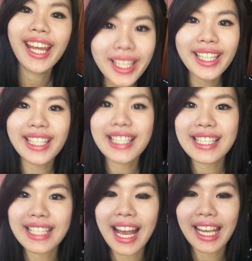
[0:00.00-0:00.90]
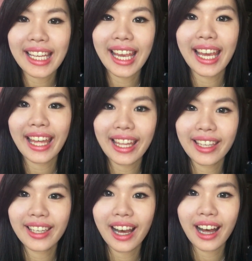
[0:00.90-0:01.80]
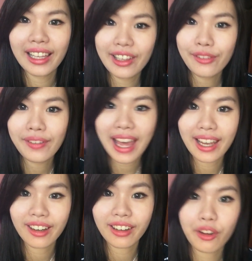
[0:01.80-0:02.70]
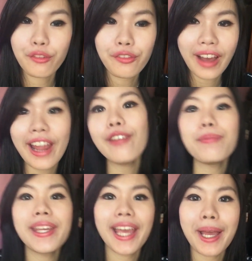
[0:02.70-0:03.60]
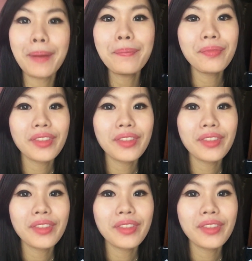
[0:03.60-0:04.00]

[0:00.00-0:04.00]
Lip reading: Means I can leave at around 5 p.m.